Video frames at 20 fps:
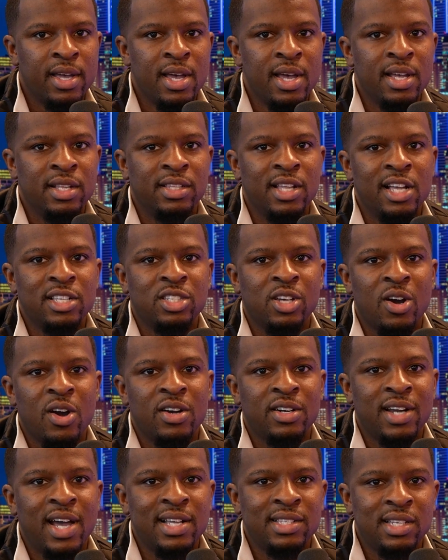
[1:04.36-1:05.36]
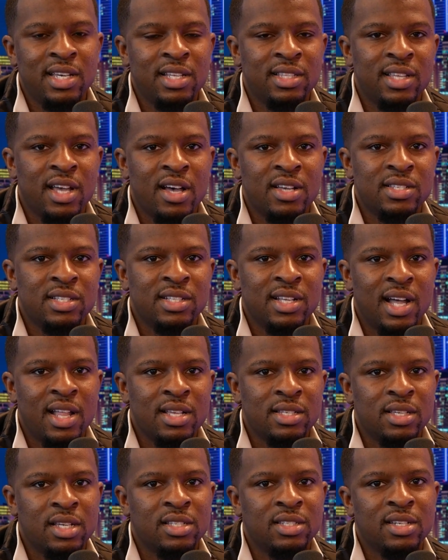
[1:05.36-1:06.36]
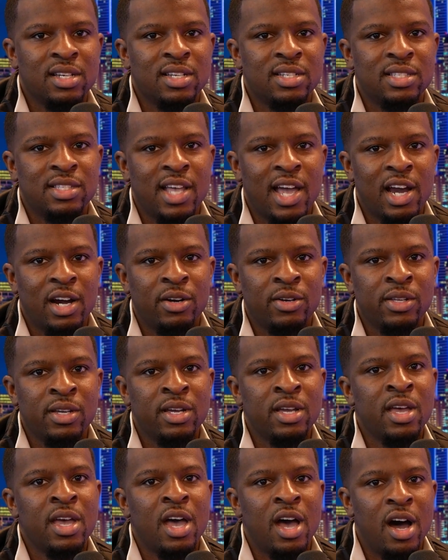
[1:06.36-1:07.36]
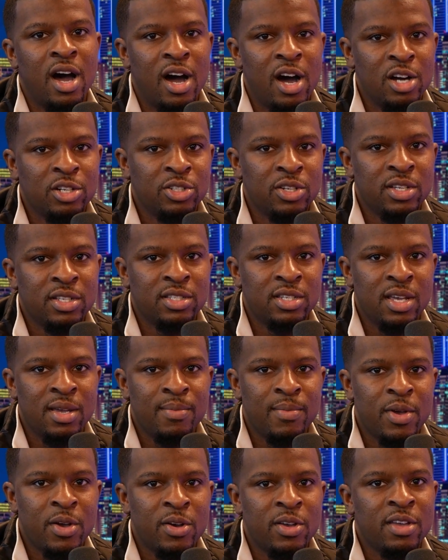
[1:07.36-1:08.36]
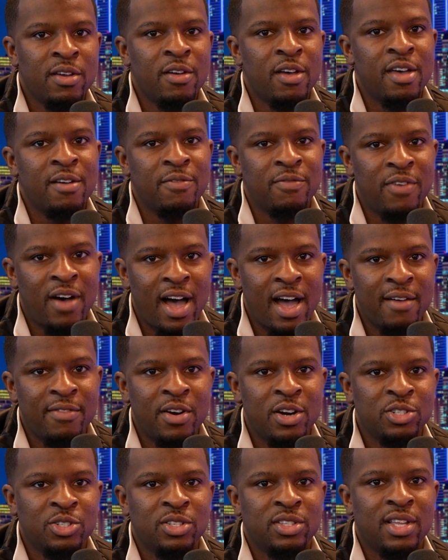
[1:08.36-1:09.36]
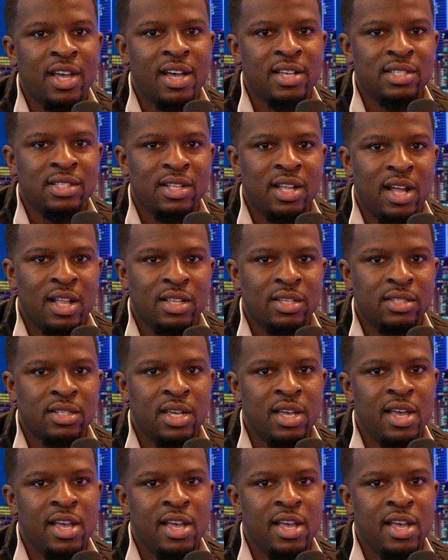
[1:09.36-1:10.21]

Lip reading: That turned $19,000 into a staggering $110,500,000.